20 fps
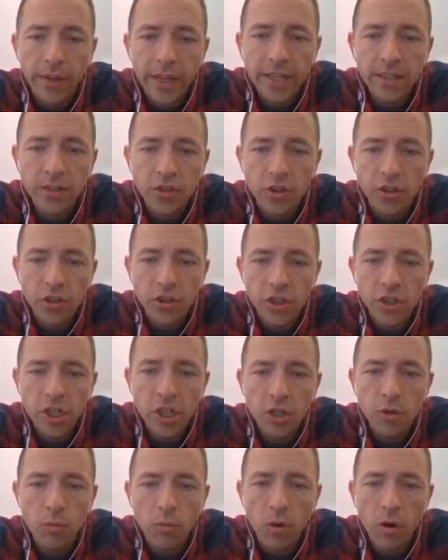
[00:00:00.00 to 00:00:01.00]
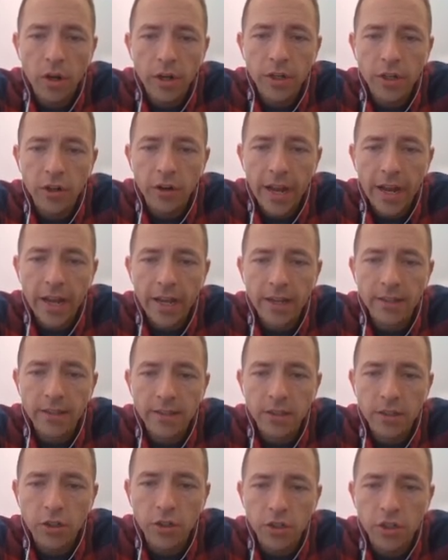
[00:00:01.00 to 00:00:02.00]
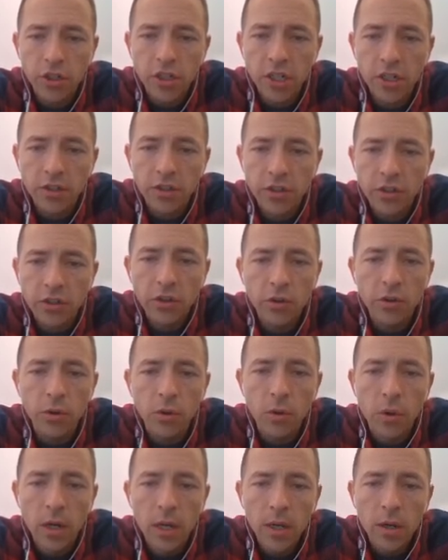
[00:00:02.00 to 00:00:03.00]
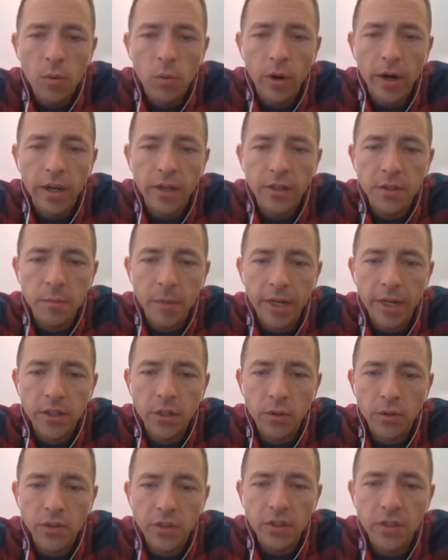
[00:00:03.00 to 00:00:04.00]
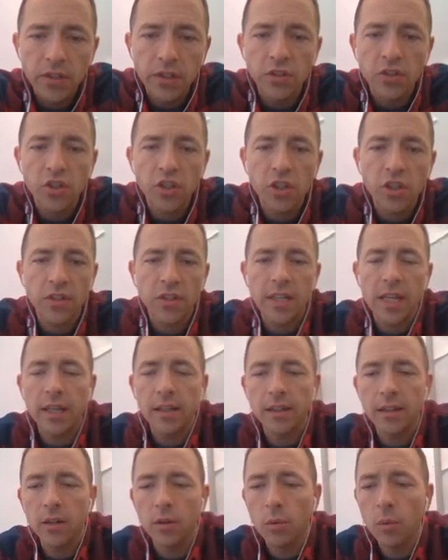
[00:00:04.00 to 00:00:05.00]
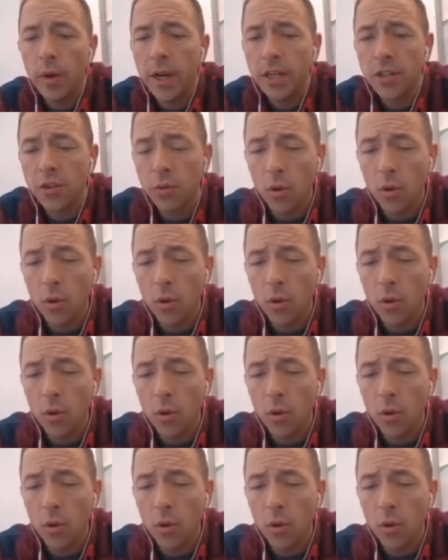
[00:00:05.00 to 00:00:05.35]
That's your G1, your S, and your G2, whereas mitosis is just that little wedge.